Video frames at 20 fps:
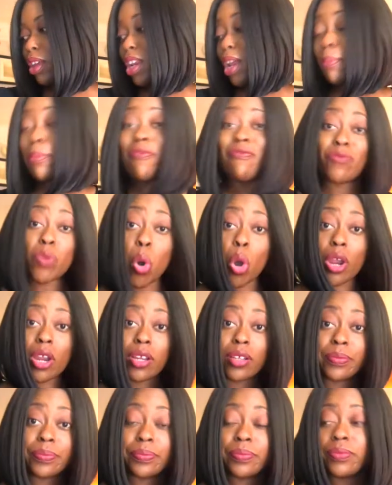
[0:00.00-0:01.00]
Number 4,
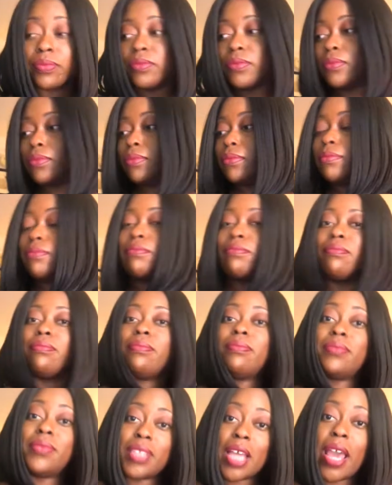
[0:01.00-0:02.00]

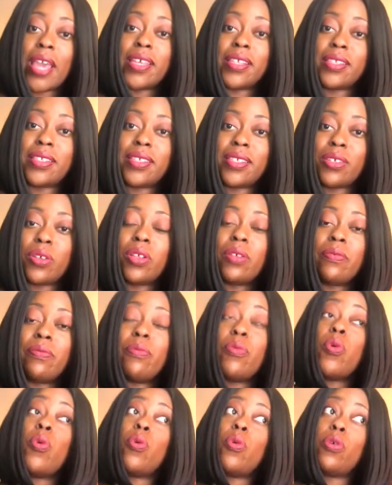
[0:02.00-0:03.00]
tights.
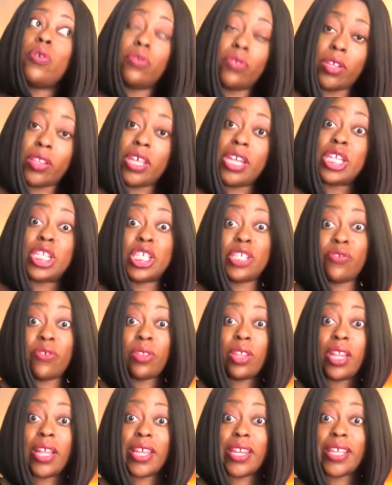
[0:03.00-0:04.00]
Really, this is
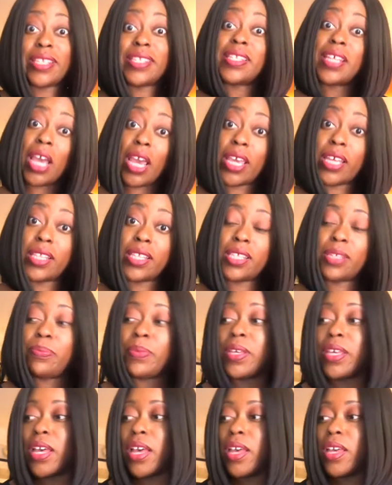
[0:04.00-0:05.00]
for the ladies, tights,
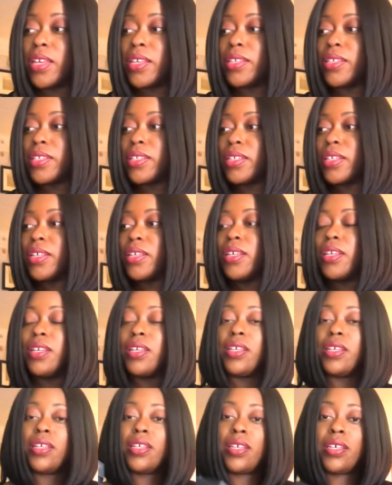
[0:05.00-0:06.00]
because
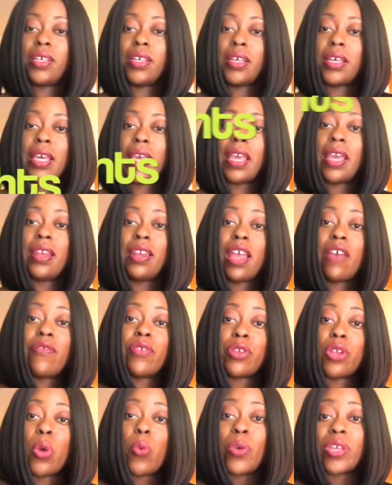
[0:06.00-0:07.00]
you
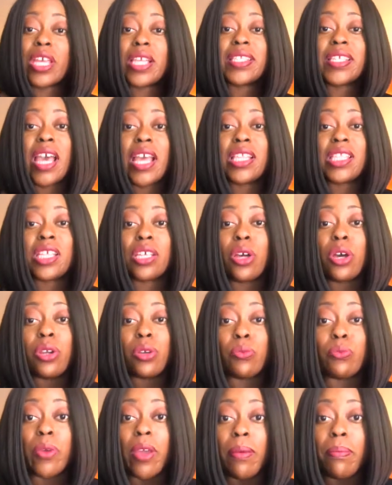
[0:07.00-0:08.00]
never know when your tights are
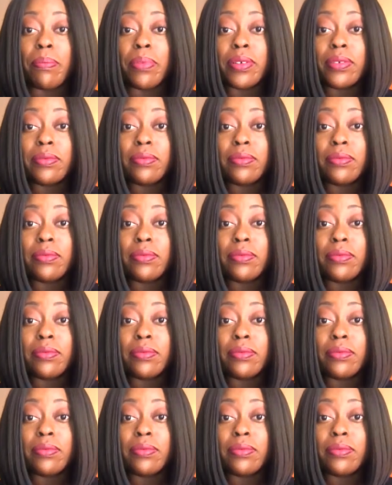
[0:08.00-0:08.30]
gonna rip.